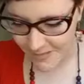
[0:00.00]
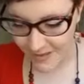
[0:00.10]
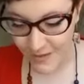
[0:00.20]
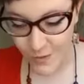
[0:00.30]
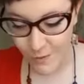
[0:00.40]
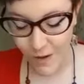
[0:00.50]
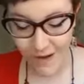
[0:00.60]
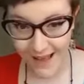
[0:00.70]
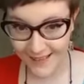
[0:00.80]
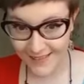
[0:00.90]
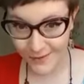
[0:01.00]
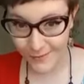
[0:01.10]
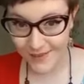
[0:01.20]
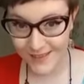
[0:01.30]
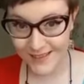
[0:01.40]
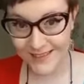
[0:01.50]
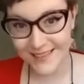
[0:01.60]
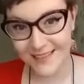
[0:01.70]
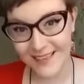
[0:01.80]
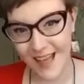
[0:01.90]
You are at the richest
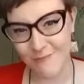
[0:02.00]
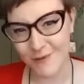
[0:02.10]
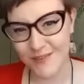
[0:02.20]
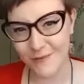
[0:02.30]
and most